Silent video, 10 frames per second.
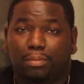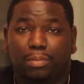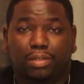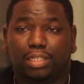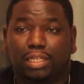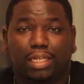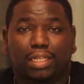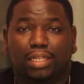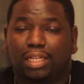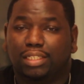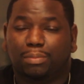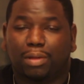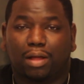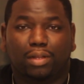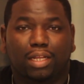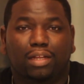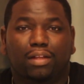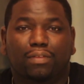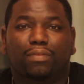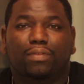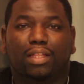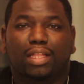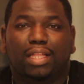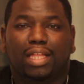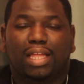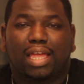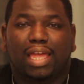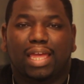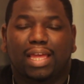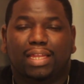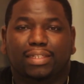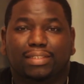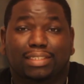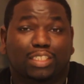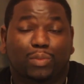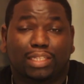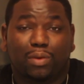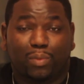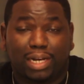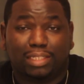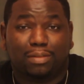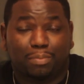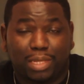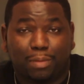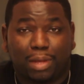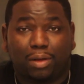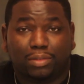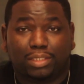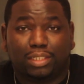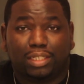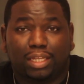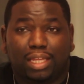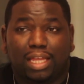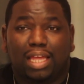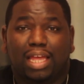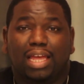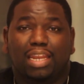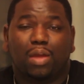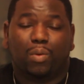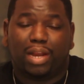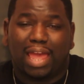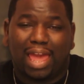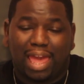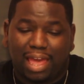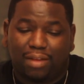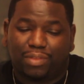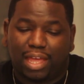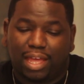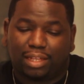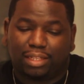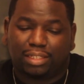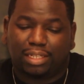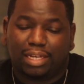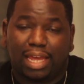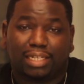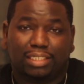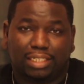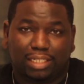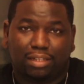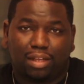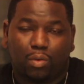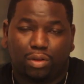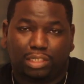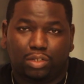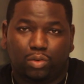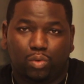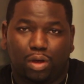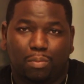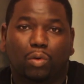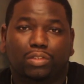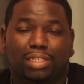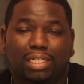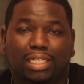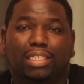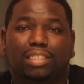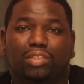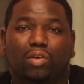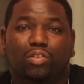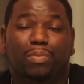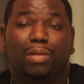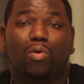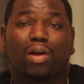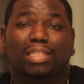Musically, it's about love. And this is what they want it to be about. And they want to have that connection with you emotionally, so you be more